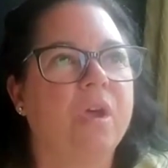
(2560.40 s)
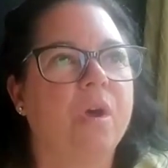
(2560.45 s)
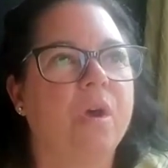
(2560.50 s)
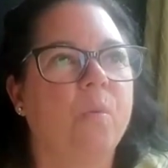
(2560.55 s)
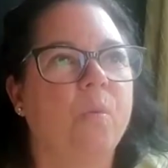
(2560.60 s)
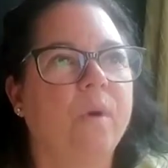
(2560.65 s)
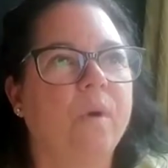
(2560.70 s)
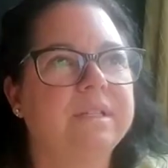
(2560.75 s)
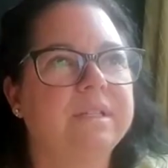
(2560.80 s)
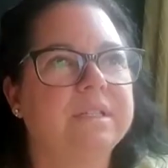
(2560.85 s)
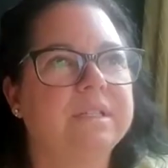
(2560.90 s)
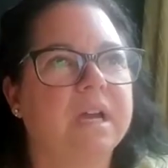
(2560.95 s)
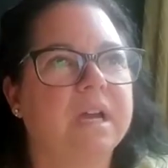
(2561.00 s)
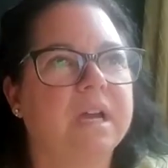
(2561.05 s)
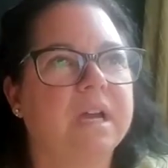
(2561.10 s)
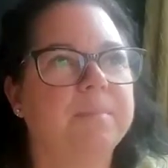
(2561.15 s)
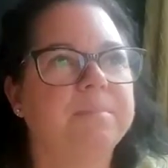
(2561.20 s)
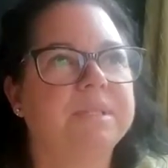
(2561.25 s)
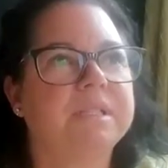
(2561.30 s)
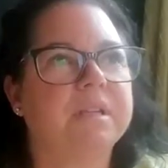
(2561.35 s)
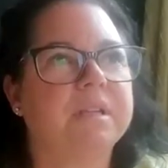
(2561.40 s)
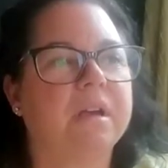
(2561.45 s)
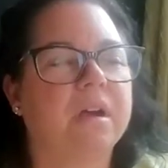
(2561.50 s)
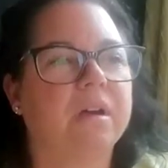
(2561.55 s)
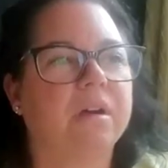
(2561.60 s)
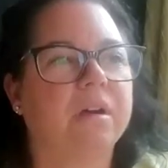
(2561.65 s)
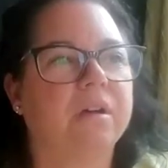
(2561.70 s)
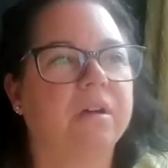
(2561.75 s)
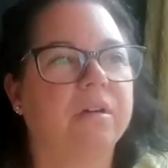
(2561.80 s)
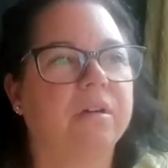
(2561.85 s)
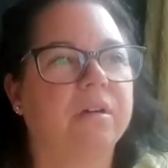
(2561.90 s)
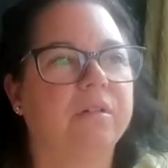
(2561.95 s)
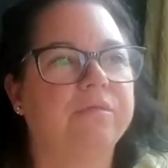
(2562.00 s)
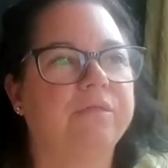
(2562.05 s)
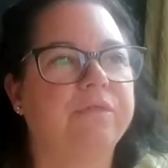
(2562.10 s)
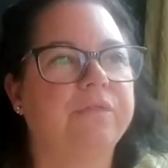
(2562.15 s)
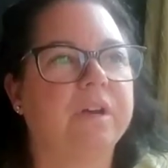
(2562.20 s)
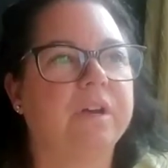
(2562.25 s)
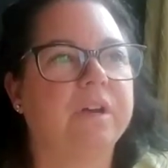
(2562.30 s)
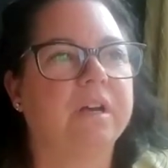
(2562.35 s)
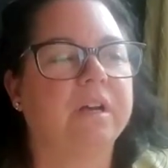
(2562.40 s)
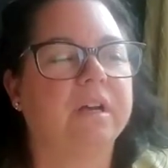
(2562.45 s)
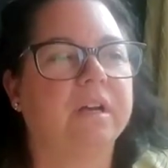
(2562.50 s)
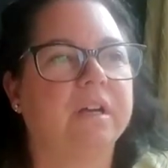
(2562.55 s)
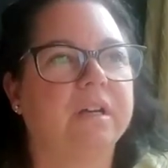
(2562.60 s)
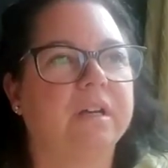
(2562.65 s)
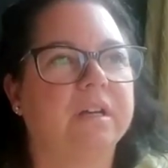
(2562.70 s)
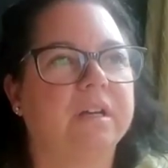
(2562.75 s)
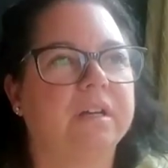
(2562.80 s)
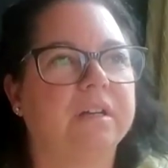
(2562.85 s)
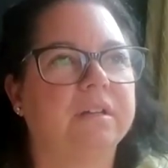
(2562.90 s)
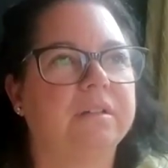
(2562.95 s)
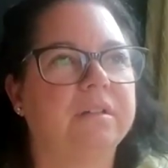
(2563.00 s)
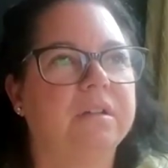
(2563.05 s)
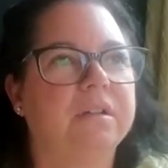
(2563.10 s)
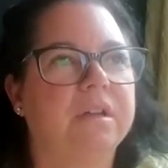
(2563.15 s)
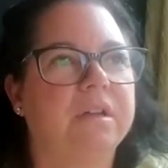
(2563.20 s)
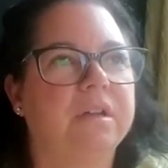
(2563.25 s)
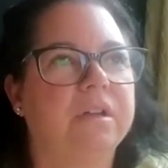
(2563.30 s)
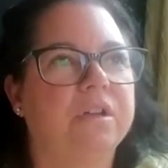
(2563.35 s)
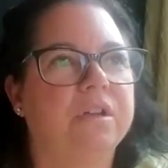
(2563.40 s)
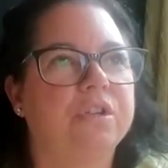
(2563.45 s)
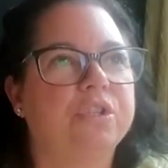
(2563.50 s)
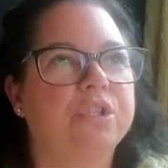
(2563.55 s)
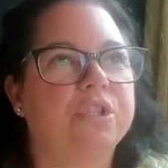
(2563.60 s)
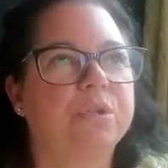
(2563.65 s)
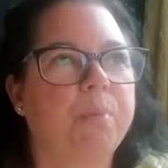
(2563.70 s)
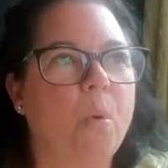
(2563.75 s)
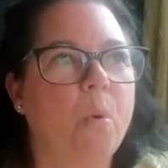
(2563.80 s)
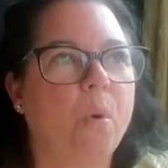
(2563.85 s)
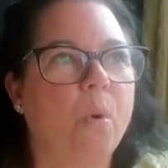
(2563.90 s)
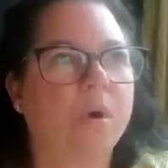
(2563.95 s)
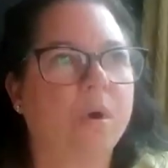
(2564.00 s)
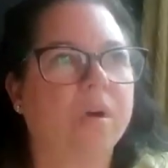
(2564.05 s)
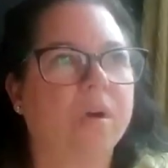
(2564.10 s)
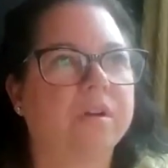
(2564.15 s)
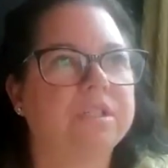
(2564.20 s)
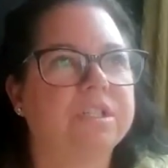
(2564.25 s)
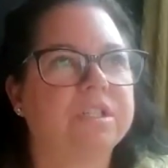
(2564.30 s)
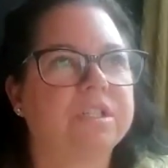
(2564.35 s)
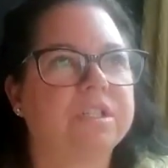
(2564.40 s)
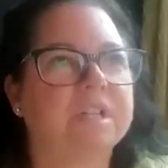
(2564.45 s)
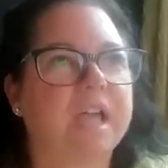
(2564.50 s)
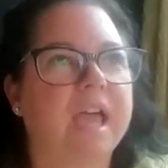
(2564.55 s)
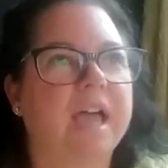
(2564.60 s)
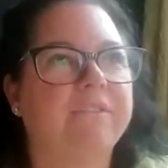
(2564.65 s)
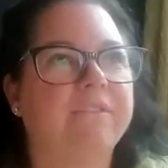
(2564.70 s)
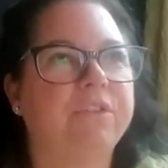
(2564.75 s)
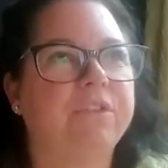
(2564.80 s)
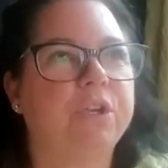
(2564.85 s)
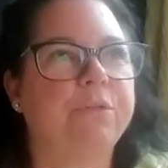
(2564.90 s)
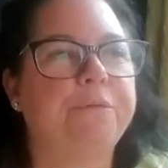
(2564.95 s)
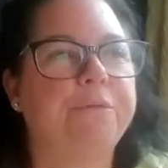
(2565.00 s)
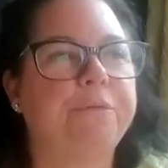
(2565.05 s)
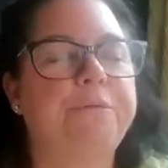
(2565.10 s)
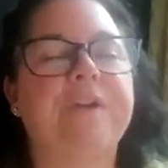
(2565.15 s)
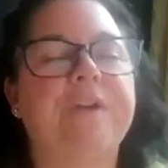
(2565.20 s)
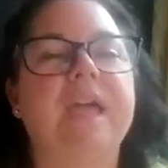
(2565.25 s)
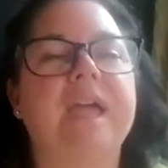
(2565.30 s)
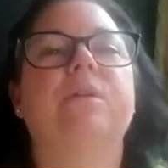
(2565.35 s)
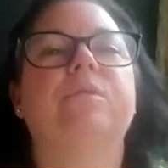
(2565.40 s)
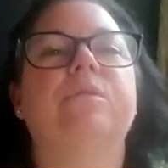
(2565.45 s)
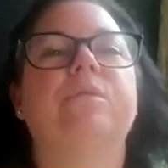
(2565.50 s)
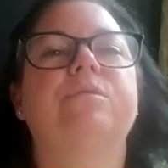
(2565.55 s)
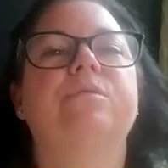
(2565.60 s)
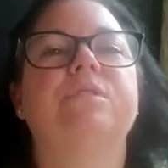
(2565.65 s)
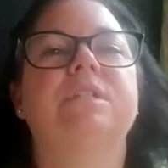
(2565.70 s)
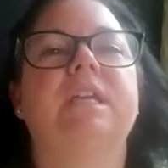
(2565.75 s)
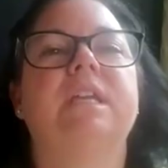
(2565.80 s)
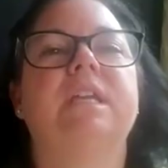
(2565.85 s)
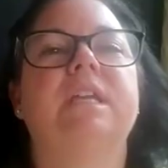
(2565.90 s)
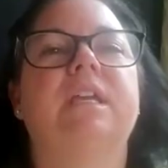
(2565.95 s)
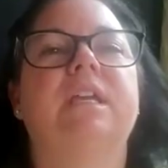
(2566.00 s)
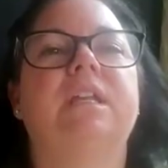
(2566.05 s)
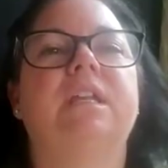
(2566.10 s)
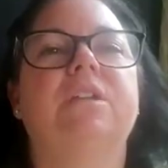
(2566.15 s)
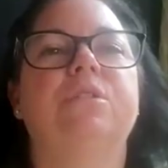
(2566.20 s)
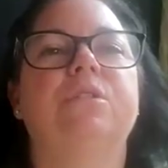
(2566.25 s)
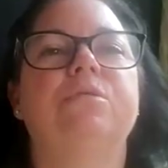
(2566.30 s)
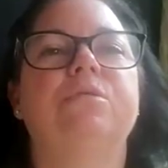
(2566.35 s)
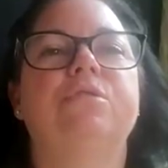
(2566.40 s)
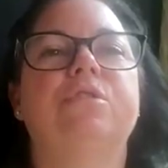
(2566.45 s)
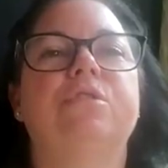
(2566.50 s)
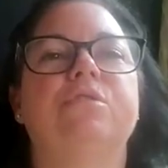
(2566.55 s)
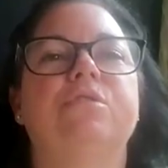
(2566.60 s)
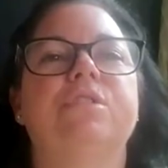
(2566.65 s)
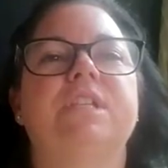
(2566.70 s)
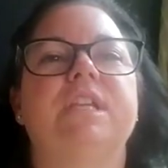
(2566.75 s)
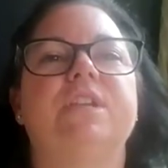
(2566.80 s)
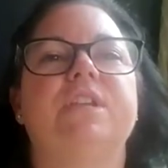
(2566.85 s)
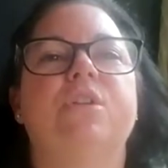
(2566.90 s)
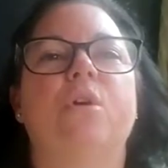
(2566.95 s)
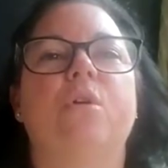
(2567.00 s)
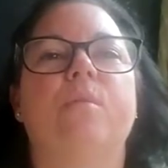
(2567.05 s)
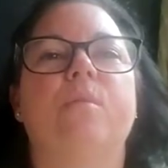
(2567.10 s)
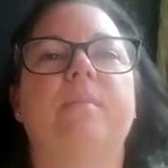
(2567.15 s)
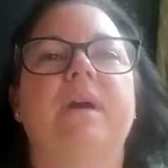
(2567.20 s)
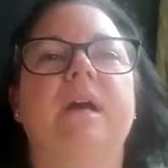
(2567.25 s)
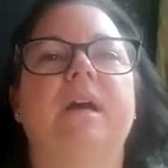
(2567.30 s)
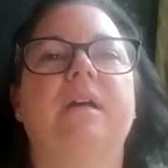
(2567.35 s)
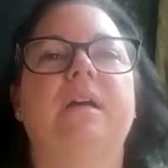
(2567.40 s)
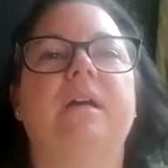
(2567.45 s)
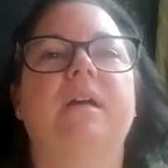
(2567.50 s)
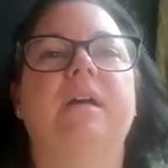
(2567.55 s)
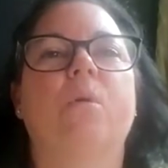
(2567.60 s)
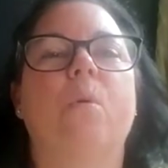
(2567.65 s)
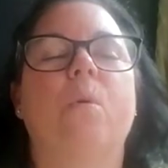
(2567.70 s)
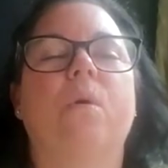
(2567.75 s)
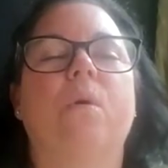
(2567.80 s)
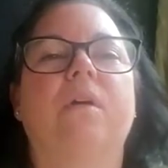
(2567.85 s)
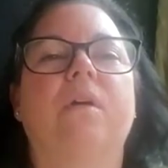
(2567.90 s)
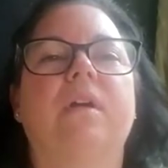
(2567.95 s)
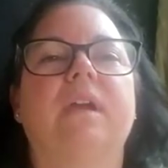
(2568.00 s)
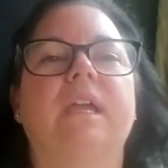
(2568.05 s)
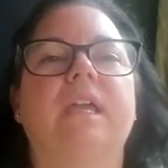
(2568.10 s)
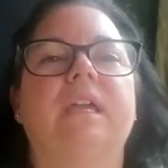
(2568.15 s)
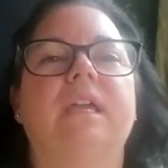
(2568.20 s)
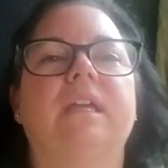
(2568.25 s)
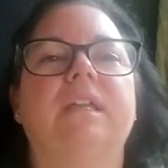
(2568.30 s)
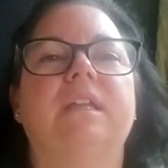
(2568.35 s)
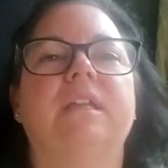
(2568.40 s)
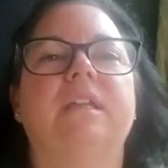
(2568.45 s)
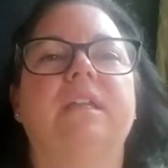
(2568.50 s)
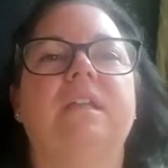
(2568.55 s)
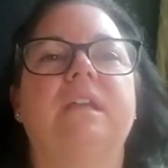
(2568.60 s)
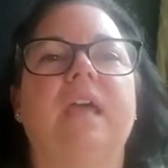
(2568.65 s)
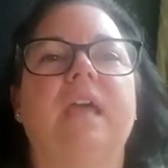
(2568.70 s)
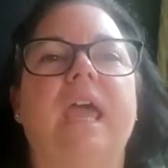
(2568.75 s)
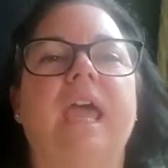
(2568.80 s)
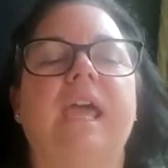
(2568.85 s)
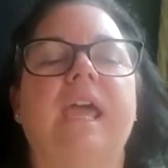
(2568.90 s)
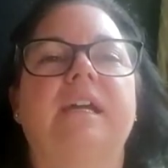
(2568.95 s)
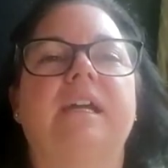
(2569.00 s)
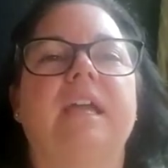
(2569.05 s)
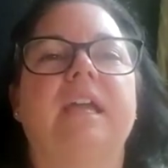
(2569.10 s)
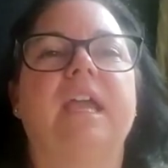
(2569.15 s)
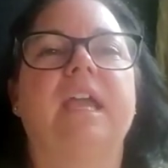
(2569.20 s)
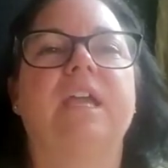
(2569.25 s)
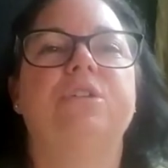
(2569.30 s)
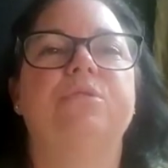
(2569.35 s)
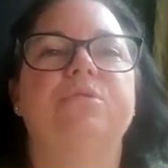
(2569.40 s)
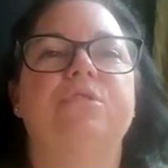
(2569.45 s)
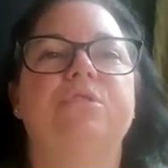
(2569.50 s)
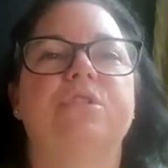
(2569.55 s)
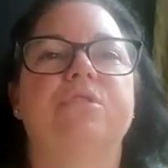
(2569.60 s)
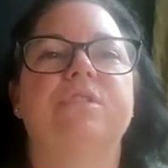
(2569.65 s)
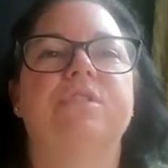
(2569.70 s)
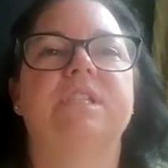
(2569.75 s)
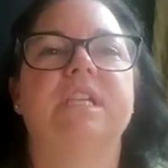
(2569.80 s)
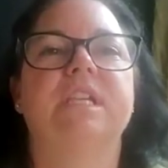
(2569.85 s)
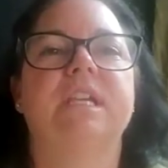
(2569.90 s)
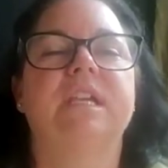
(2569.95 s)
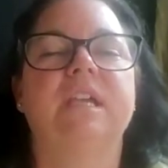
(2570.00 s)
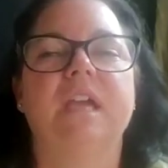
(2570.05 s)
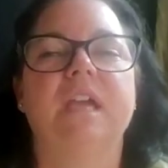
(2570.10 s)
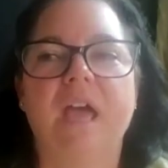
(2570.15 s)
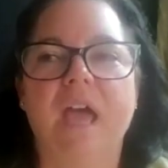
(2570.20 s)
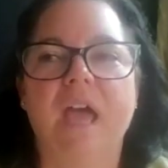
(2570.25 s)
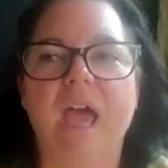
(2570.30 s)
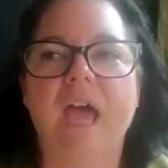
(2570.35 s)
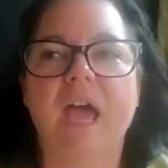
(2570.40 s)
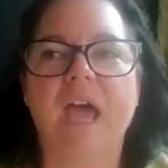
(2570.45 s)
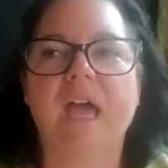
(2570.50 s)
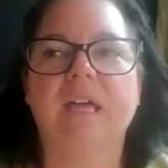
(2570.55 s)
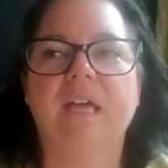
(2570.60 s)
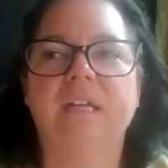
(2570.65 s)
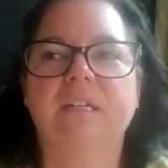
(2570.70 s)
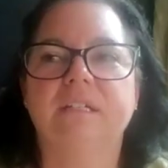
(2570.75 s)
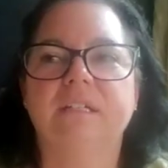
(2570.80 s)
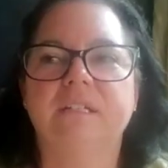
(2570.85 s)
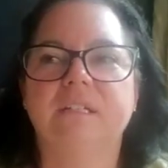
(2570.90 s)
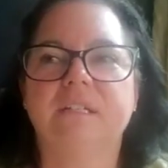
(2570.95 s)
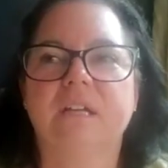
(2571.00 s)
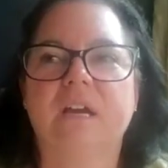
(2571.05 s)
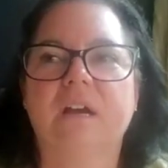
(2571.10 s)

what types of support have you found in New Jersey NOMA or in AIA New Jersey? And